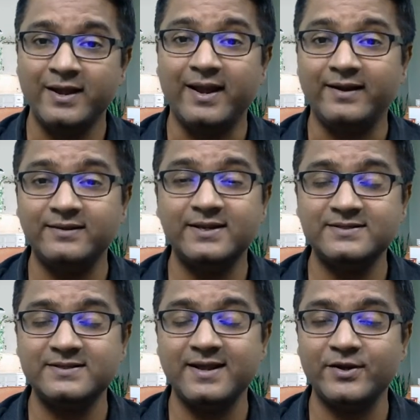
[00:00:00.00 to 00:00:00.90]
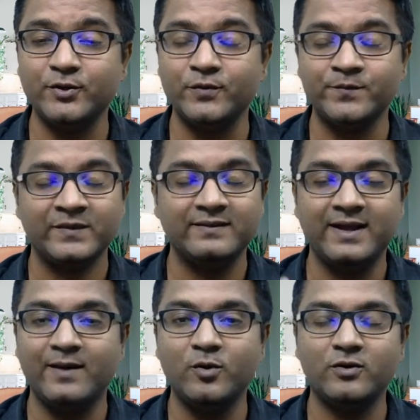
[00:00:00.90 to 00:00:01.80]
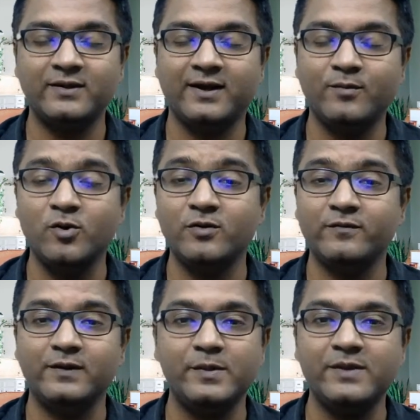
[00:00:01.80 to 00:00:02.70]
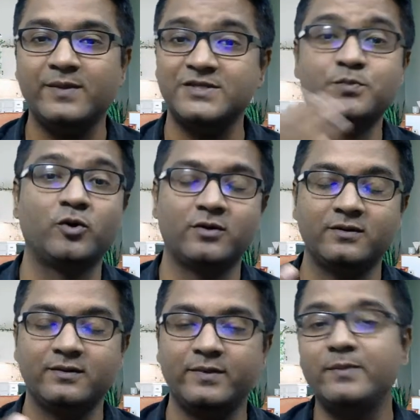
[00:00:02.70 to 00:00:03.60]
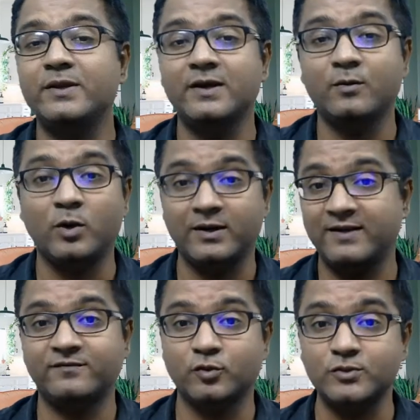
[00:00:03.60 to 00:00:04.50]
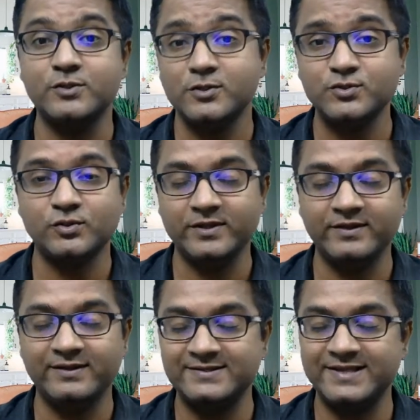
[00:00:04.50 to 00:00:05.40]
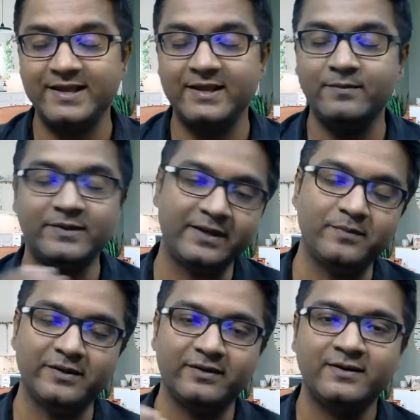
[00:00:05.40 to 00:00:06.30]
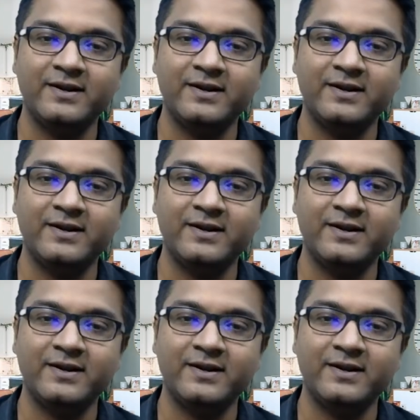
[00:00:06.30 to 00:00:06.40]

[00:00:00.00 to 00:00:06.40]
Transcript: And in that scenario, the amount will be much more, maybe 1.5 crores also in the same time period.